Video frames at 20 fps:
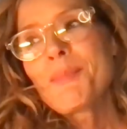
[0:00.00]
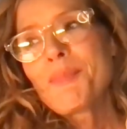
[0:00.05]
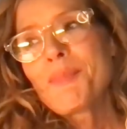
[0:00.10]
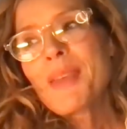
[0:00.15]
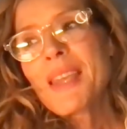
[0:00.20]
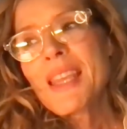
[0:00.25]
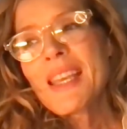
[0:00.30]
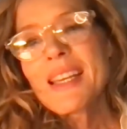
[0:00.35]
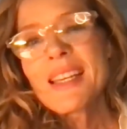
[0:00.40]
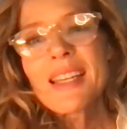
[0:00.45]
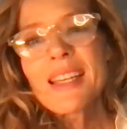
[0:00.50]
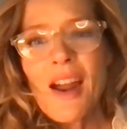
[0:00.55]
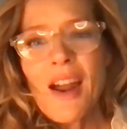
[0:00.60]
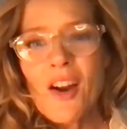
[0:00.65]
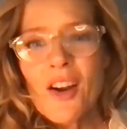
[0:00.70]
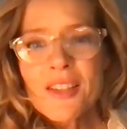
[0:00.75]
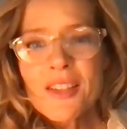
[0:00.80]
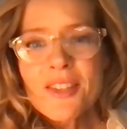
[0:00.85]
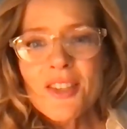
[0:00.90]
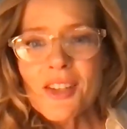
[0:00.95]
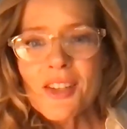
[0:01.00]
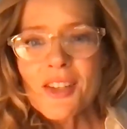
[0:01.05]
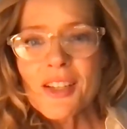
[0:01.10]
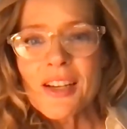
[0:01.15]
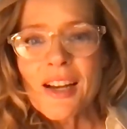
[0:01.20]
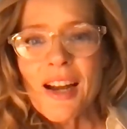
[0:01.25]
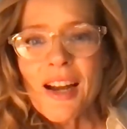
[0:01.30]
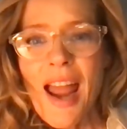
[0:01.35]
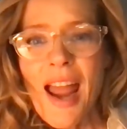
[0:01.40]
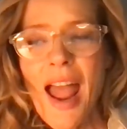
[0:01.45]
be in
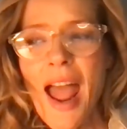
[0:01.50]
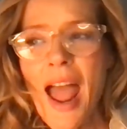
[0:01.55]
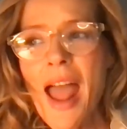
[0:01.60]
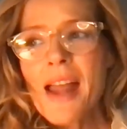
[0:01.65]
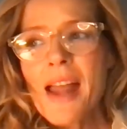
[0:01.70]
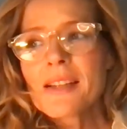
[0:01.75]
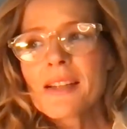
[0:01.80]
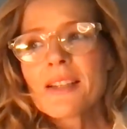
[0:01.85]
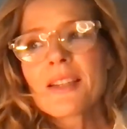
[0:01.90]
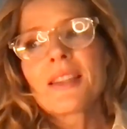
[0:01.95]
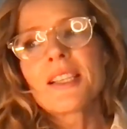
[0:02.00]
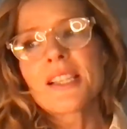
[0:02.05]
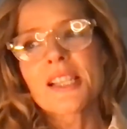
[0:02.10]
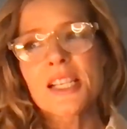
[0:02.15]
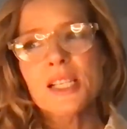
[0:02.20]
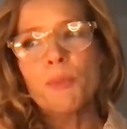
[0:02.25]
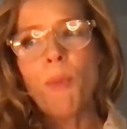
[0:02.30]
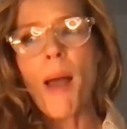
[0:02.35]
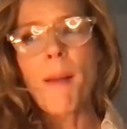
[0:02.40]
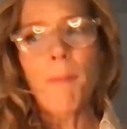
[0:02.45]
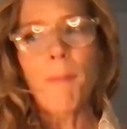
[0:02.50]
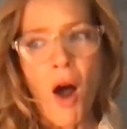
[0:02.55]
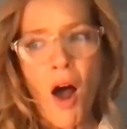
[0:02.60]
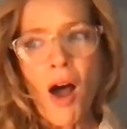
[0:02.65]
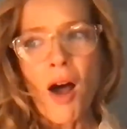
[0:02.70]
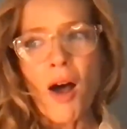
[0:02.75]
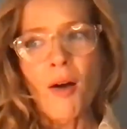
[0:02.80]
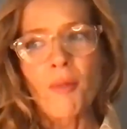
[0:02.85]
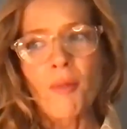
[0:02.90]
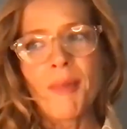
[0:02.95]
character. And this is my
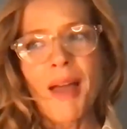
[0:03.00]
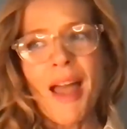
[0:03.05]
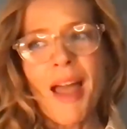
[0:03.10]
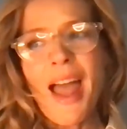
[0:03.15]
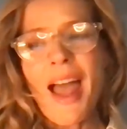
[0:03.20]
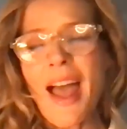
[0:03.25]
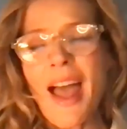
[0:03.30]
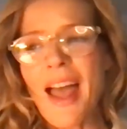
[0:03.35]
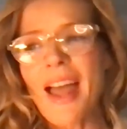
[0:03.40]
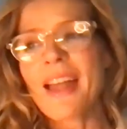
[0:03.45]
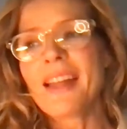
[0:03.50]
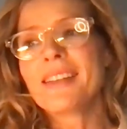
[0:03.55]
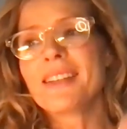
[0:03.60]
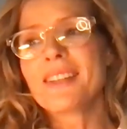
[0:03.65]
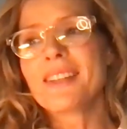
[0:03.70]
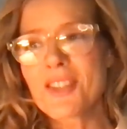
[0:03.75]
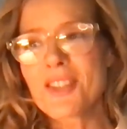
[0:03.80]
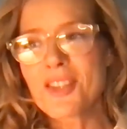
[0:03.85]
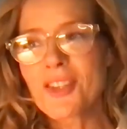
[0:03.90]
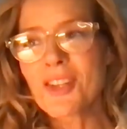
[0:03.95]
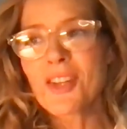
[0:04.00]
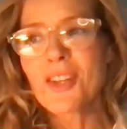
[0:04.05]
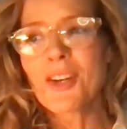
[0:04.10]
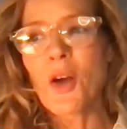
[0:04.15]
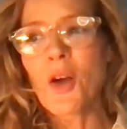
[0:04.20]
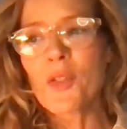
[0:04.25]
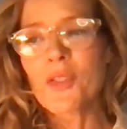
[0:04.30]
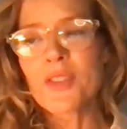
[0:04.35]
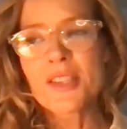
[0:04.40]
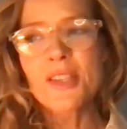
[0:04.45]
mom. And, you
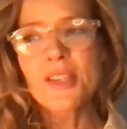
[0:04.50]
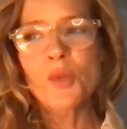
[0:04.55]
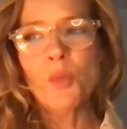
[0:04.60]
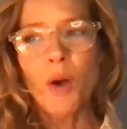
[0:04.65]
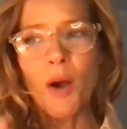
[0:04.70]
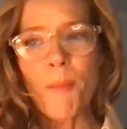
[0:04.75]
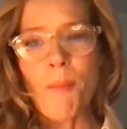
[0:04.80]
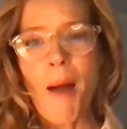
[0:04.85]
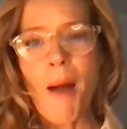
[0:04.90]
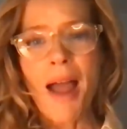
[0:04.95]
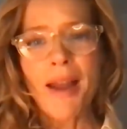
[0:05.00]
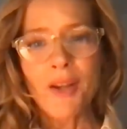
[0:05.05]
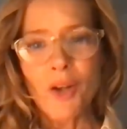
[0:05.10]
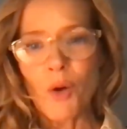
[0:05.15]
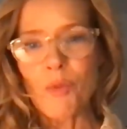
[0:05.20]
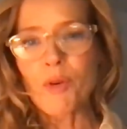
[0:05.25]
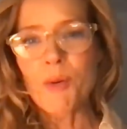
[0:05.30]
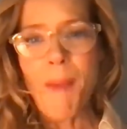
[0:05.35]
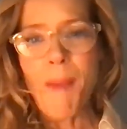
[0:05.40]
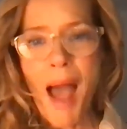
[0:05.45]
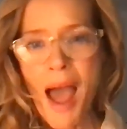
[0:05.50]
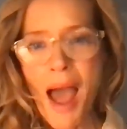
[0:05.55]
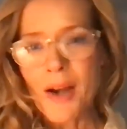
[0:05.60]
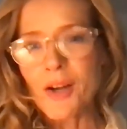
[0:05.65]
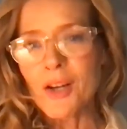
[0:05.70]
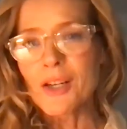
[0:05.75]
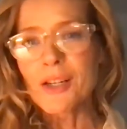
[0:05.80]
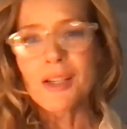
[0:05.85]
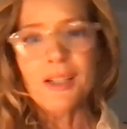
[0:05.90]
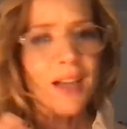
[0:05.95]
know, this is where mind over
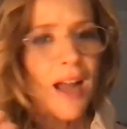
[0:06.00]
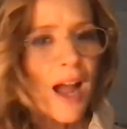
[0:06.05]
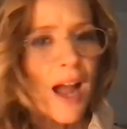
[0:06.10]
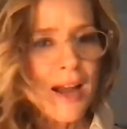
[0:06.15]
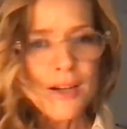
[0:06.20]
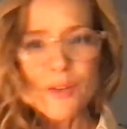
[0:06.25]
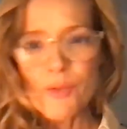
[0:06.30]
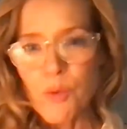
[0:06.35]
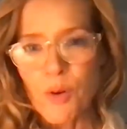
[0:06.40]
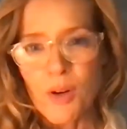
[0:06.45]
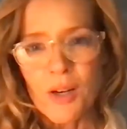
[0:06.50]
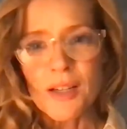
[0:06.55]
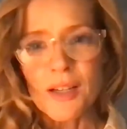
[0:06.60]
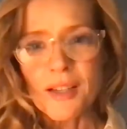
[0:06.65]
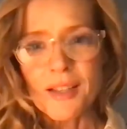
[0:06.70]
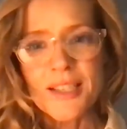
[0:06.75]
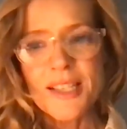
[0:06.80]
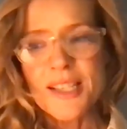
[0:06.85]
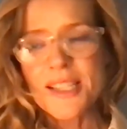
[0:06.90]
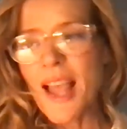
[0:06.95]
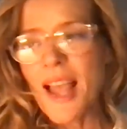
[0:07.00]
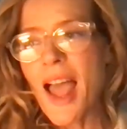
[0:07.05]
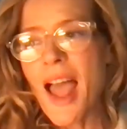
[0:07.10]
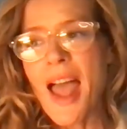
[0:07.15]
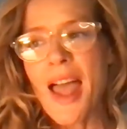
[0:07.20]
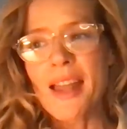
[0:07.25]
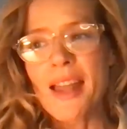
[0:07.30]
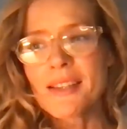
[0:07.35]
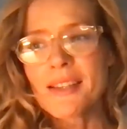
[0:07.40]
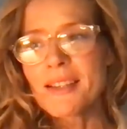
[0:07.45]
matter kind of works
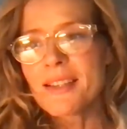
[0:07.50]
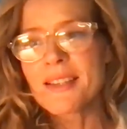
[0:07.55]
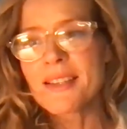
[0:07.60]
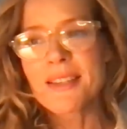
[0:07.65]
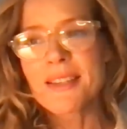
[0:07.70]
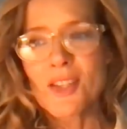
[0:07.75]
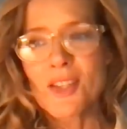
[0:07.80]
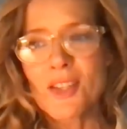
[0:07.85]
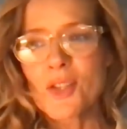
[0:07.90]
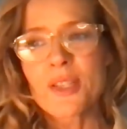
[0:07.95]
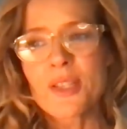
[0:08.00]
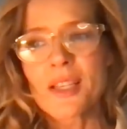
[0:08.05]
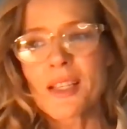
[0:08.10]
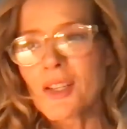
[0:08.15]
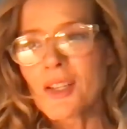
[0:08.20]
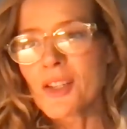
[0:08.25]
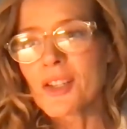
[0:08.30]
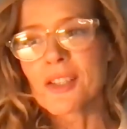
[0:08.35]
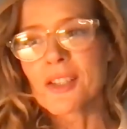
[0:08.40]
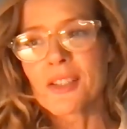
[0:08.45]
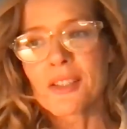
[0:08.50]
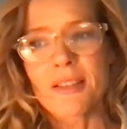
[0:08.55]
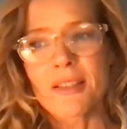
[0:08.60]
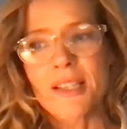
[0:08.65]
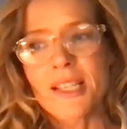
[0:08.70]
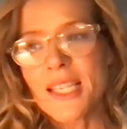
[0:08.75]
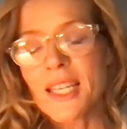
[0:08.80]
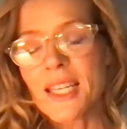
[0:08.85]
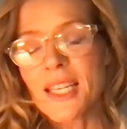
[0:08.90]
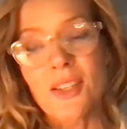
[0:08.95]
and using your
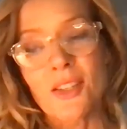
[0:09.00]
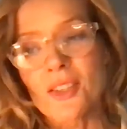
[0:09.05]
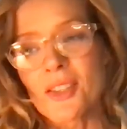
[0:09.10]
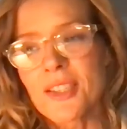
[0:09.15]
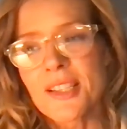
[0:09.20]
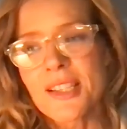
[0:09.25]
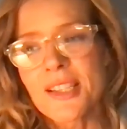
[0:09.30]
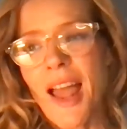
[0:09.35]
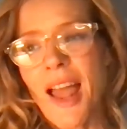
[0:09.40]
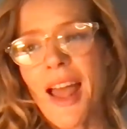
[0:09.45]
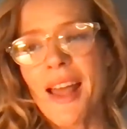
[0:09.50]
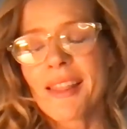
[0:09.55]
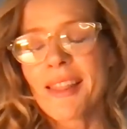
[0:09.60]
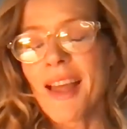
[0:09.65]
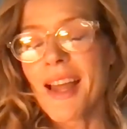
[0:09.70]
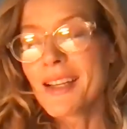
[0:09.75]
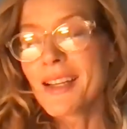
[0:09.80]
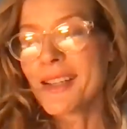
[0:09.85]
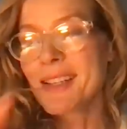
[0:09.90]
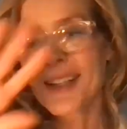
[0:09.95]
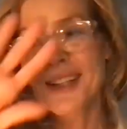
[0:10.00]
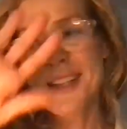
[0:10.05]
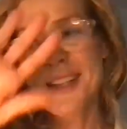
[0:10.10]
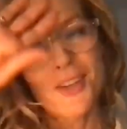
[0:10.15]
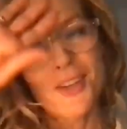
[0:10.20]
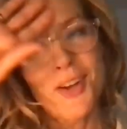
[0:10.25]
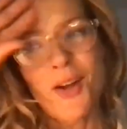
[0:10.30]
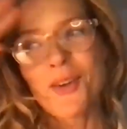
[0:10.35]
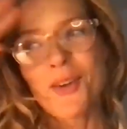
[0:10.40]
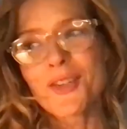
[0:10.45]
skills. And then,
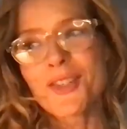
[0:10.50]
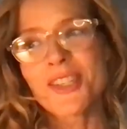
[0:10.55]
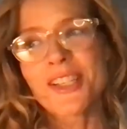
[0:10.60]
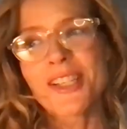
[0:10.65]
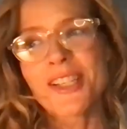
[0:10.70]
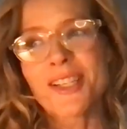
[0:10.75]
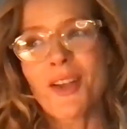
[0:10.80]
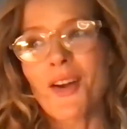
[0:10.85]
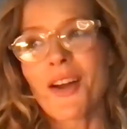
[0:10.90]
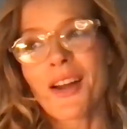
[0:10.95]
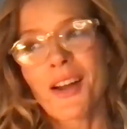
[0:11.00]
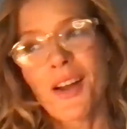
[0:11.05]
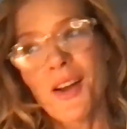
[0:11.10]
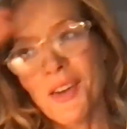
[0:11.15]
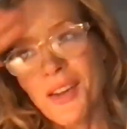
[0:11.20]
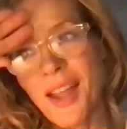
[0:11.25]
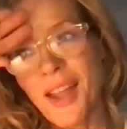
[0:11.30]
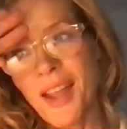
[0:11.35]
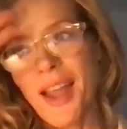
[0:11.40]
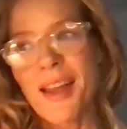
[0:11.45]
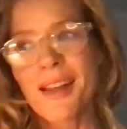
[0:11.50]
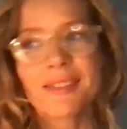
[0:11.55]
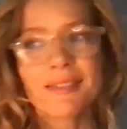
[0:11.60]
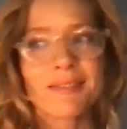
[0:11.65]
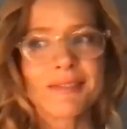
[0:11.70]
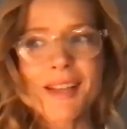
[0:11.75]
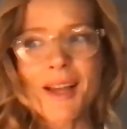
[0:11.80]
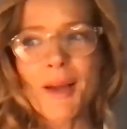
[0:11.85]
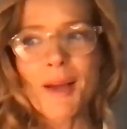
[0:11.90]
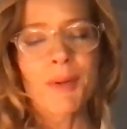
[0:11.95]
you know, just going,
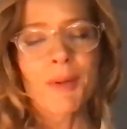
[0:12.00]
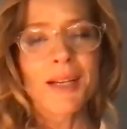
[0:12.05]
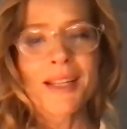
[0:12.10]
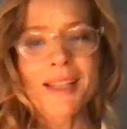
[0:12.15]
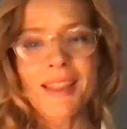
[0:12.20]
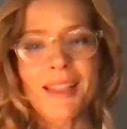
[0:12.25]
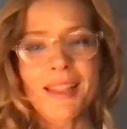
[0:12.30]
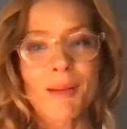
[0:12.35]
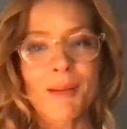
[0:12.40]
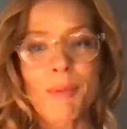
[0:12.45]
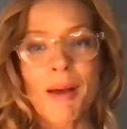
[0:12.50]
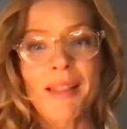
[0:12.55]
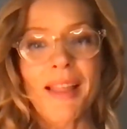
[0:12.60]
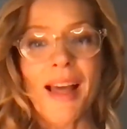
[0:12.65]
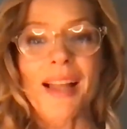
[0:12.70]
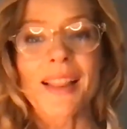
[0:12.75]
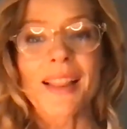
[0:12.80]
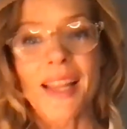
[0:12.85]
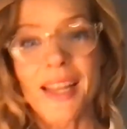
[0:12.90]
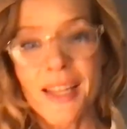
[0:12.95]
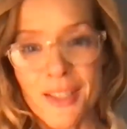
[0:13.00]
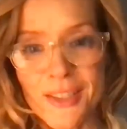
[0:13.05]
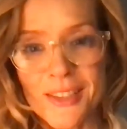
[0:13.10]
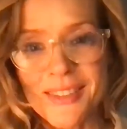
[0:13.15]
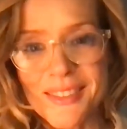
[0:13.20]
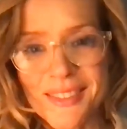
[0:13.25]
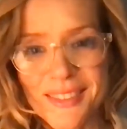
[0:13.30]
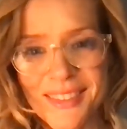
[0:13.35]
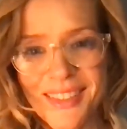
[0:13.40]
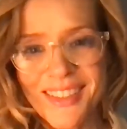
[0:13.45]
okay, I'm going to think about that
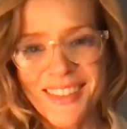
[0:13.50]
later.